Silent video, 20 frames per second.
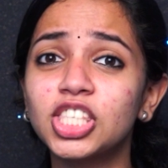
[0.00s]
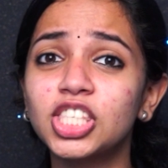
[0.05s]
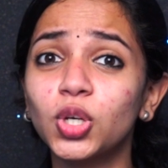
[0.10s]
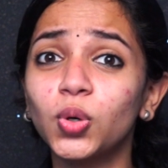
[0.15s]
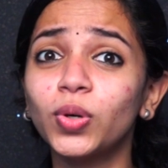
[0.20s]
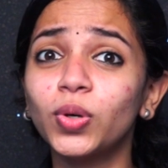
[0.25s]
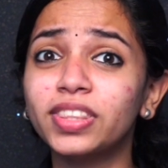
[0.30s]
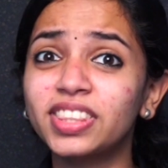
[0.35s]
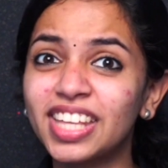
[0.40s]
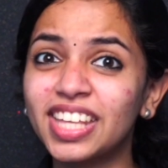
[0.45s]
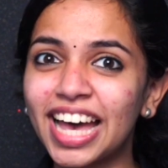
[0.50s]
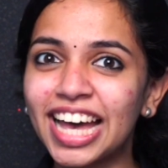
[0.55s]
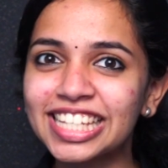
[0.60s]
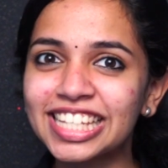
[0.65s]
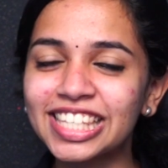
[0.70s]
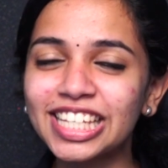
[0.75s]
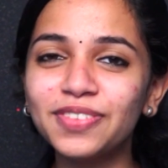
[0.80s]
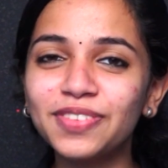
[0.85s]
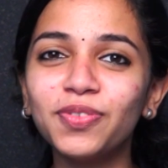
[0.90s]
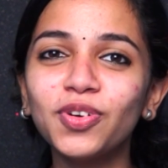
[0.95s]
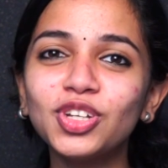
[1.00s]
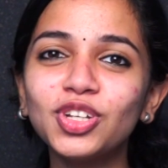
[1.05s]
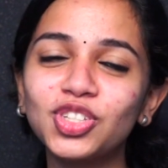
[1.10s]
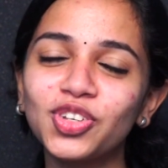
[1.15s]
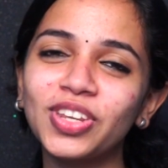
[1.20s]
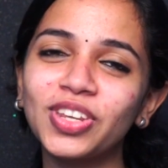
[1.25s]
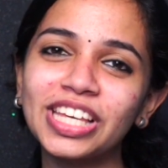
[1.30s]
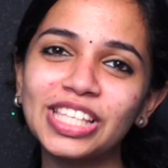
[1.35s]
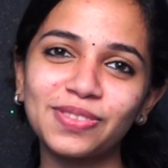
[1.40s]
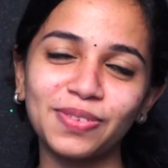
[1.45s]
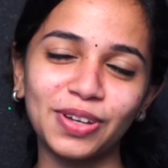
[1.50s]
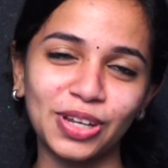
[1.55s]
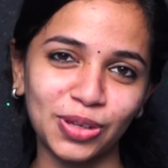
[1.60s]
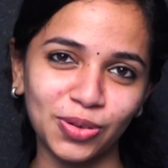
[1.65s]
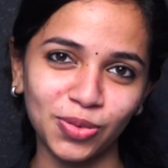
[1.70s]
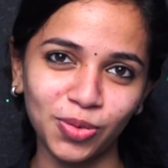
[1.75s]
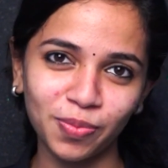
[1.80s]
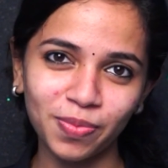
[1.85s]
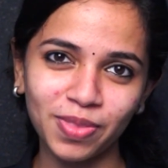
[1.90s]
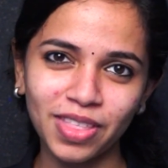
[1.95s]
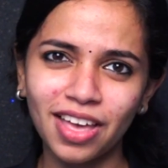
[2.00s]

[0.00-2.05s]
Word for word: So that's it for today's video.